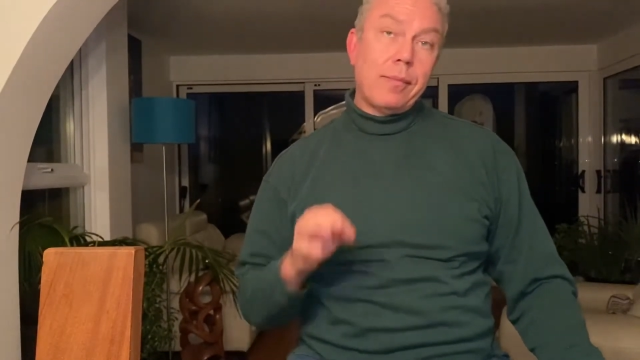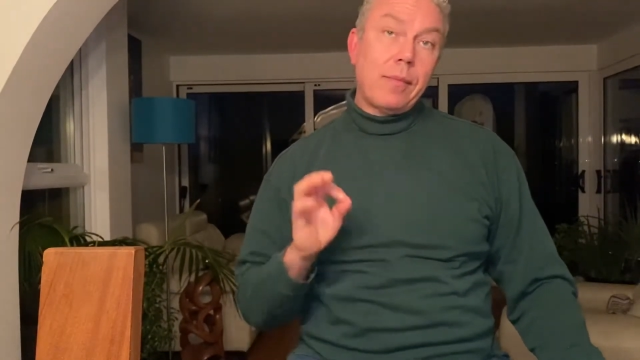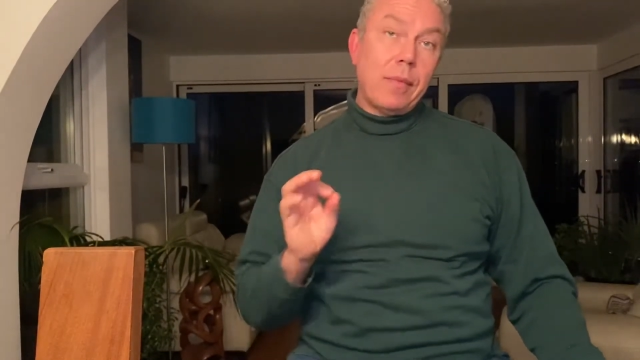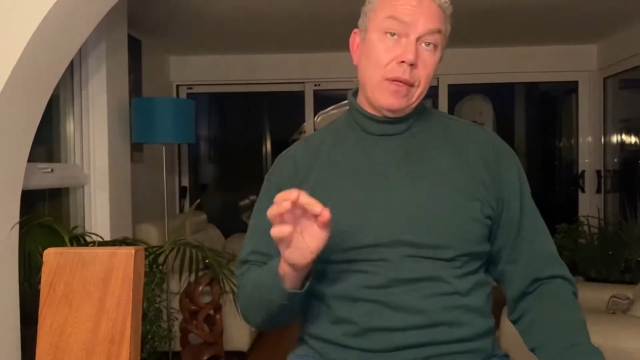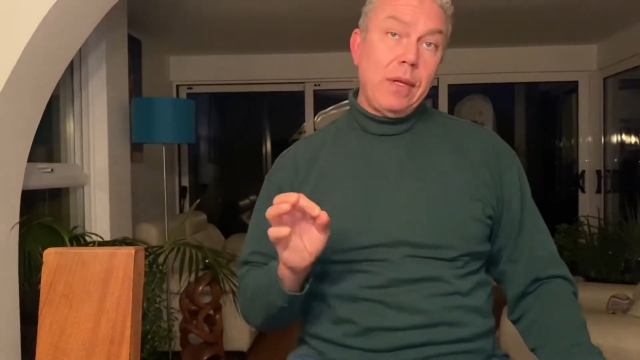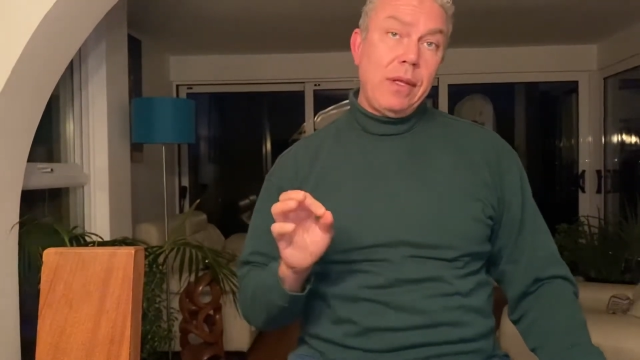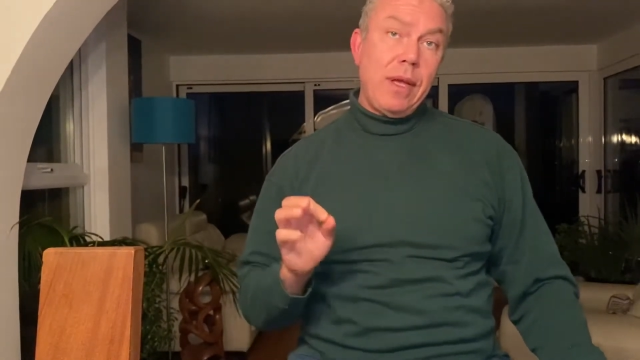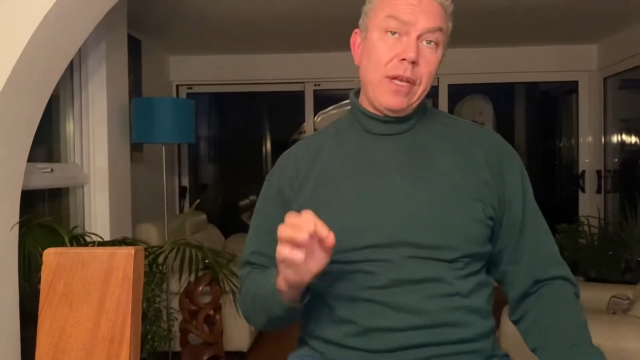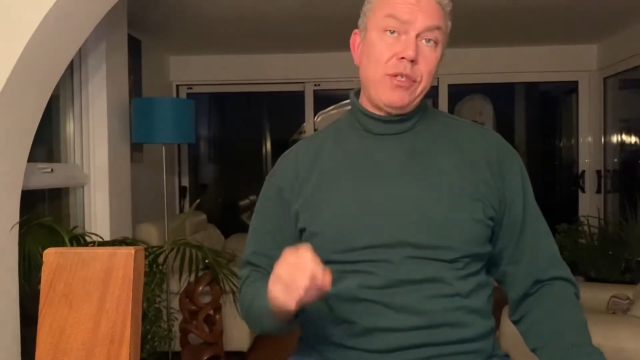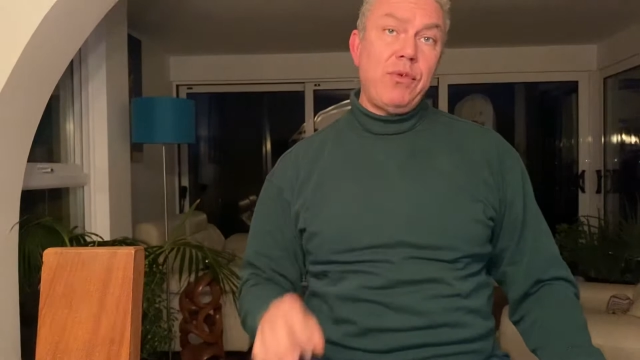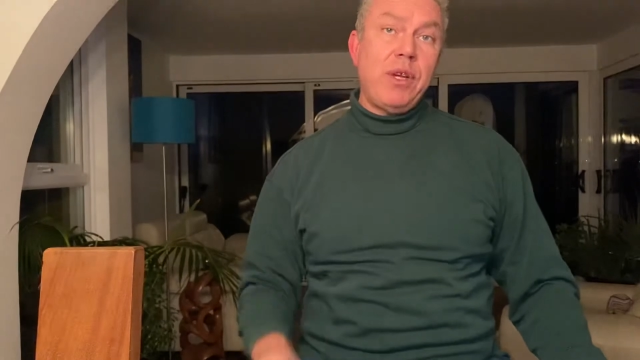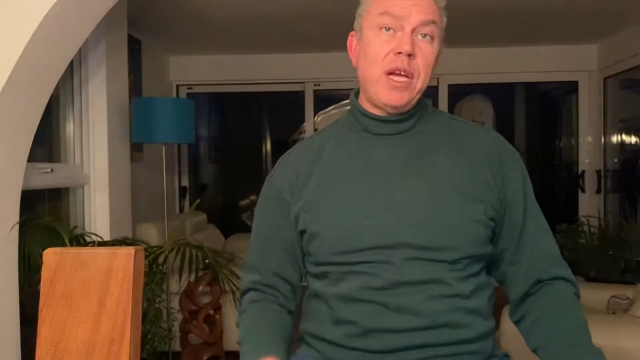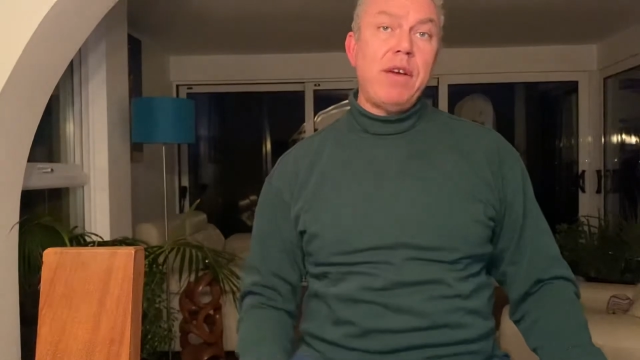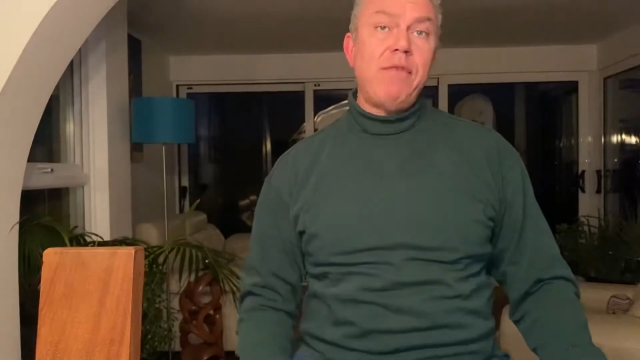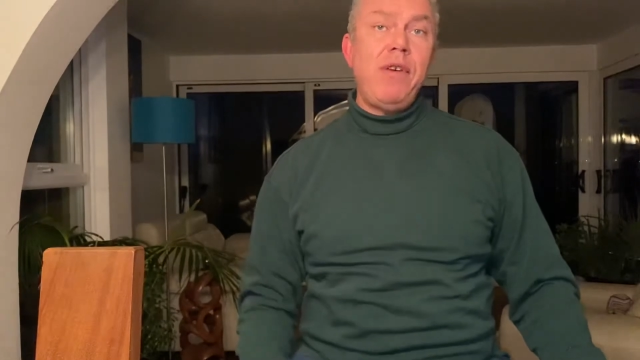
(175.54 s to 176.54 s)
Nice
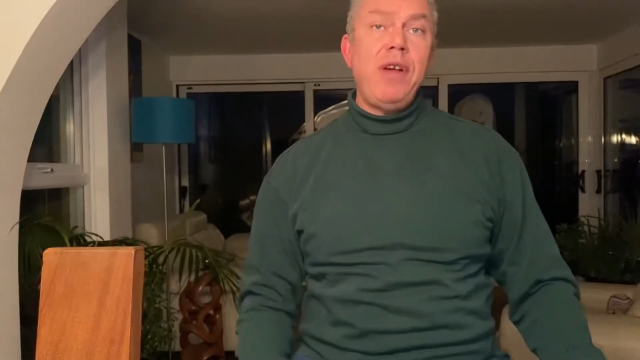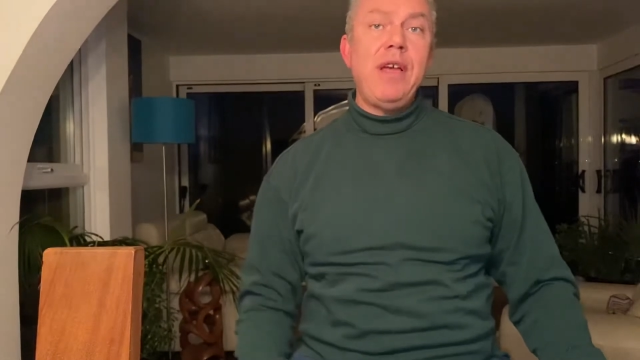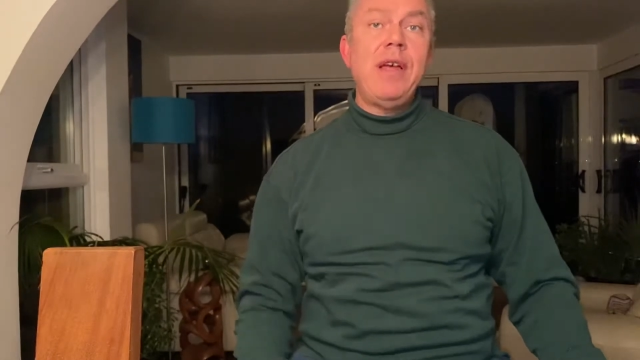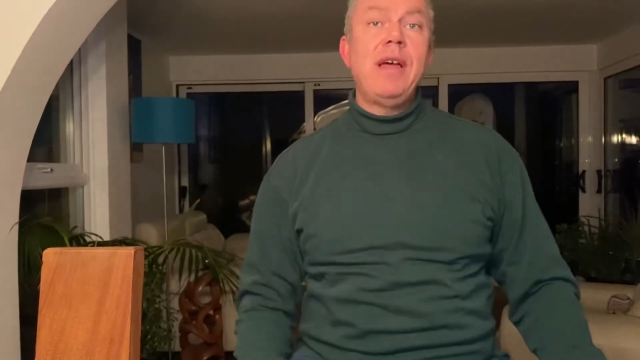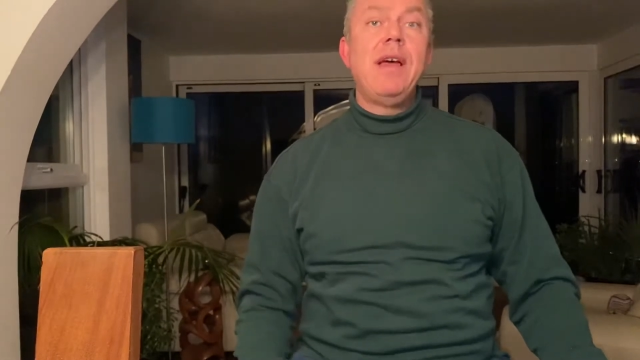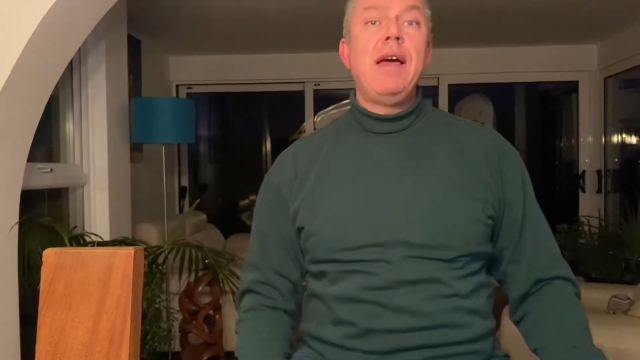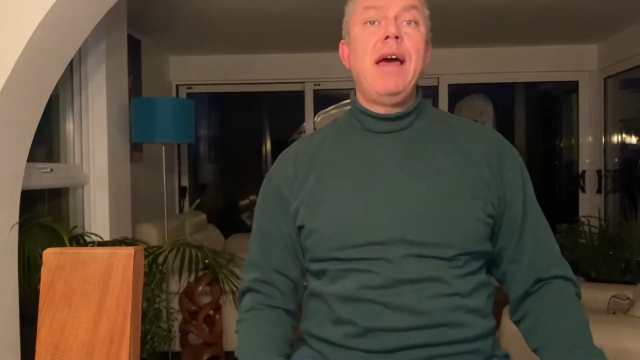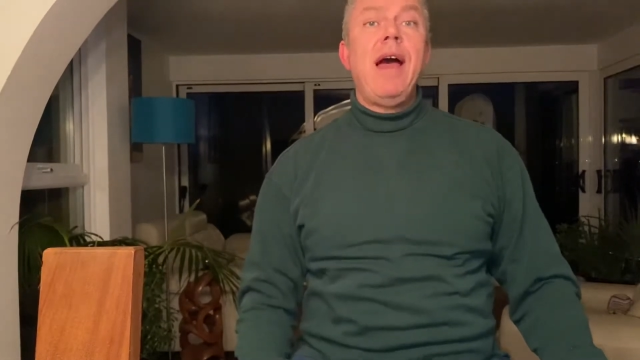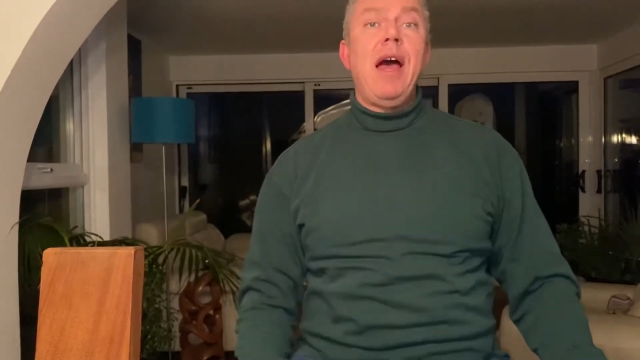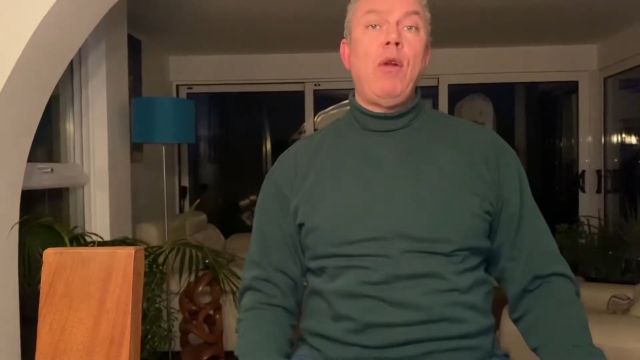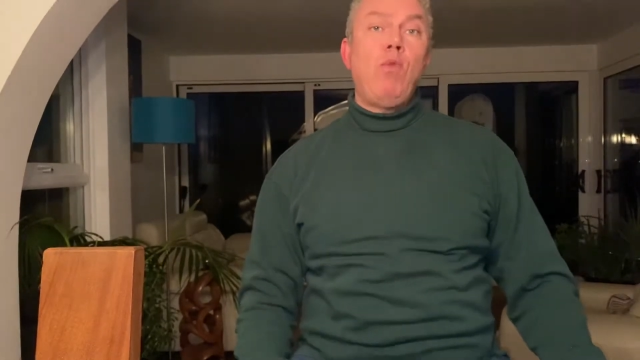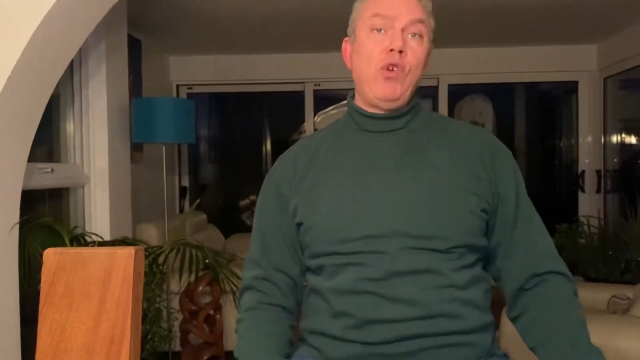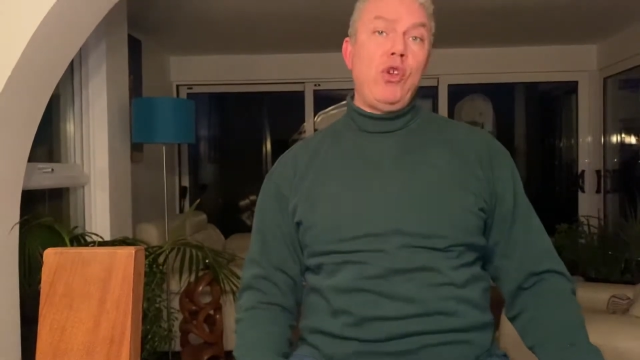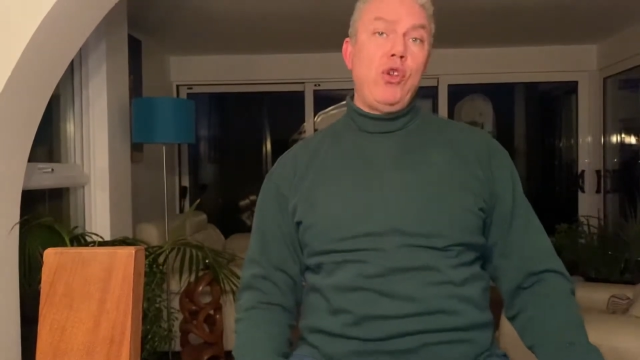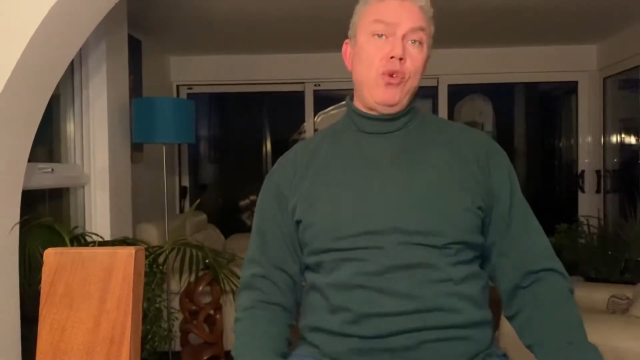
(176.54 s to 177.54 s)
recovery, and
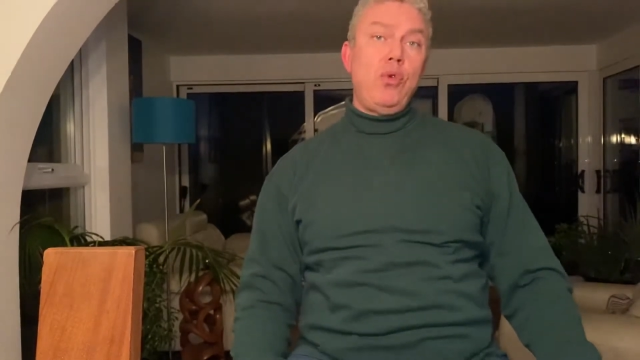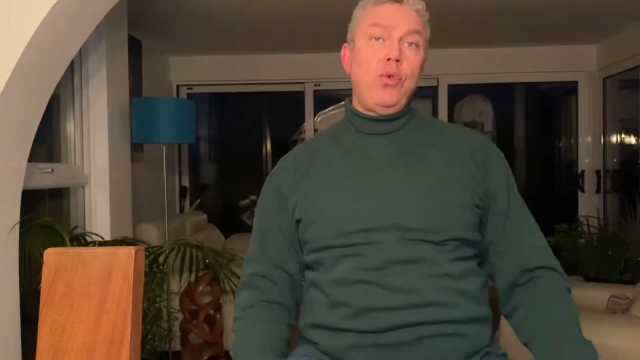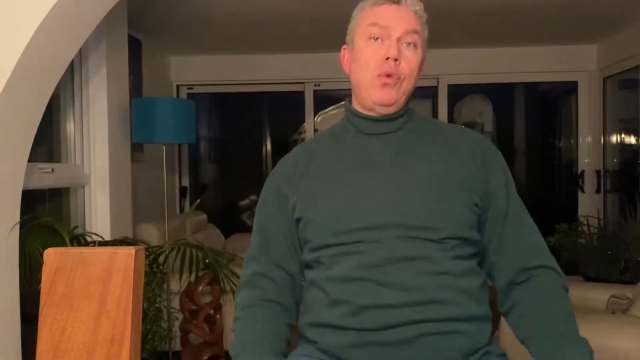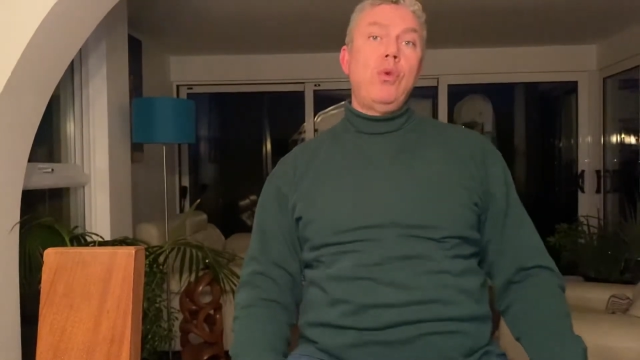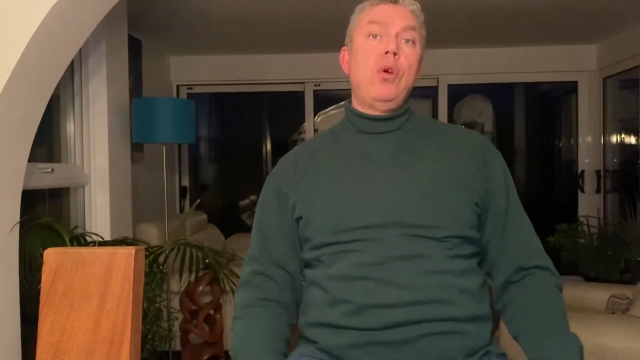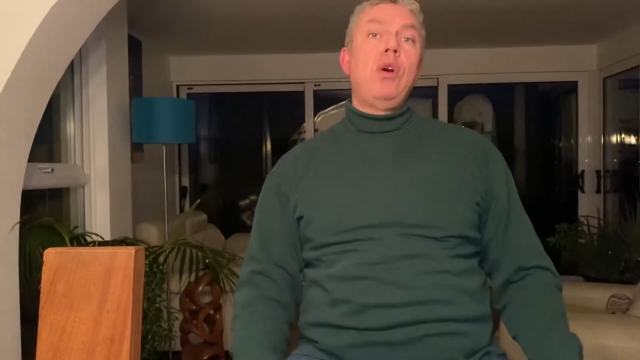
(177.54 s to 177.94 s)
we do